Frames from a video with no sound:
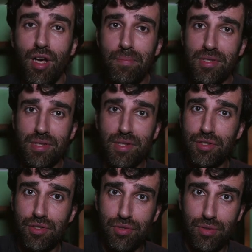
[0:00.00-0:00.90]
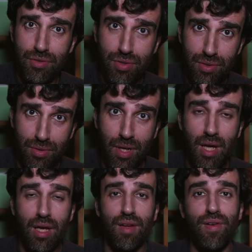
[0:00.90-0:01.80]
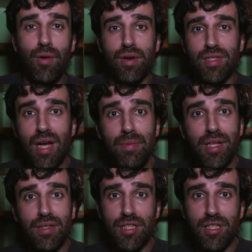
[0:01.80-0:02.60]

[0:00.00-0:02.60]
the opposite is true too. If our subject